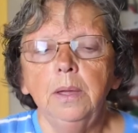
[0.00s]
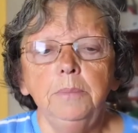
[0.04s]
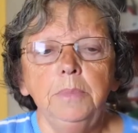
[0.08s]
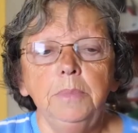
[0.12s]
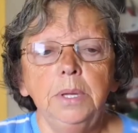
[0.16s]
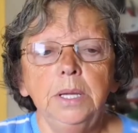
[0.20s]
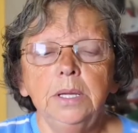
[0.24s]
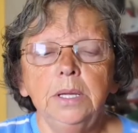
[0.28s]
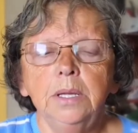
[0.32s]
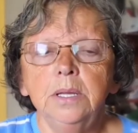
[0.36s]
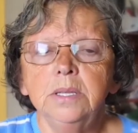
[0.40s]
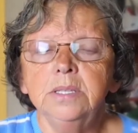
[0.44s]

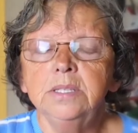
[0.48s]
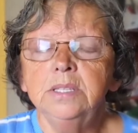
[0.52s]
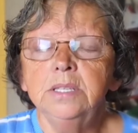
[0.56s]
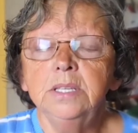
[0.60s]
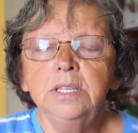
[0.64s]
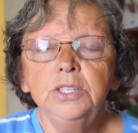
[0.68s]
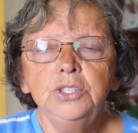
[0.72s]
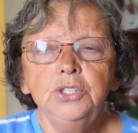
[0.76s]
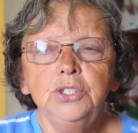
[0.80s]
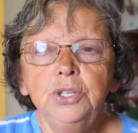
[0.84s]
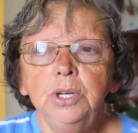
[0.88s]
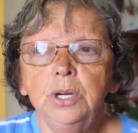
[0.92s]
because
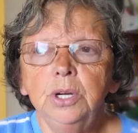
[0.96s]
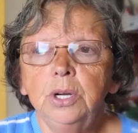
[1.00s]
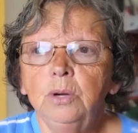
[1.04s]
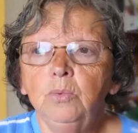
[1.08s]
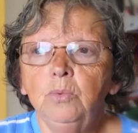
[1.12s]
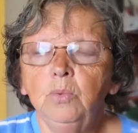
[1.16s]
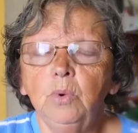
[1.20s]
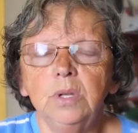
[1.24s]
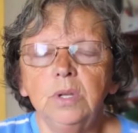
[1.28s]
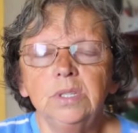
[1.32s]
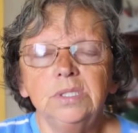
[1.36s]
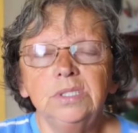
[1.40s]
this year
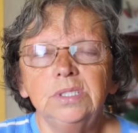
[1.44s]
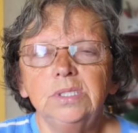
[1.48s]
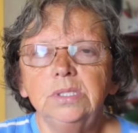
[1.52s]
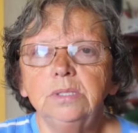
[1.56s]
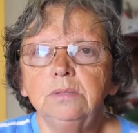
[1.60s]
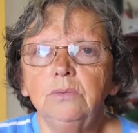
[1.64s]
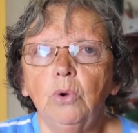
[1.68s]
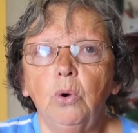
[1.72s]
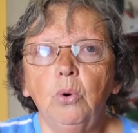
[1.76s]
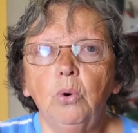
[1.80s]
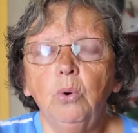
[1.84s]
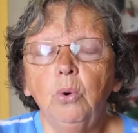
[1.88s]
was
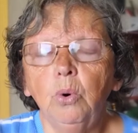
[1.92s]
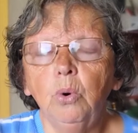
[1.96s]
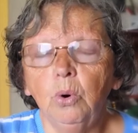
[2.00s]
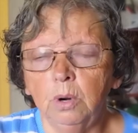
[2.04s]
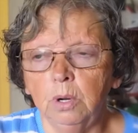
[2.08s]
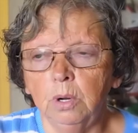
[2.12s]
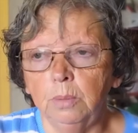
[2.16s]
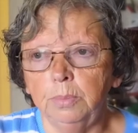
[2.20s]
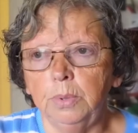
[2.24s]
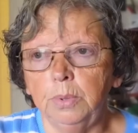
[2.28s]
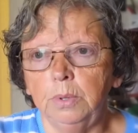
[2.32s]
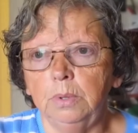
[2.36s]

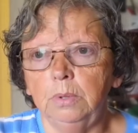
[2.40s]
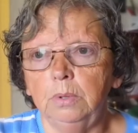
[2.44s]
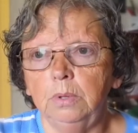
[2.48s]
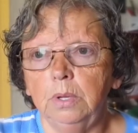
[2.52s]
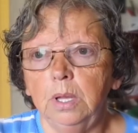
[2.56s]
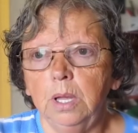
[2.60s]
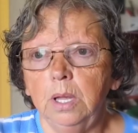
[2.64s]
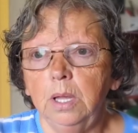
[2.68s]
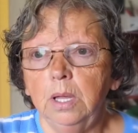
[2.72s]
horrible.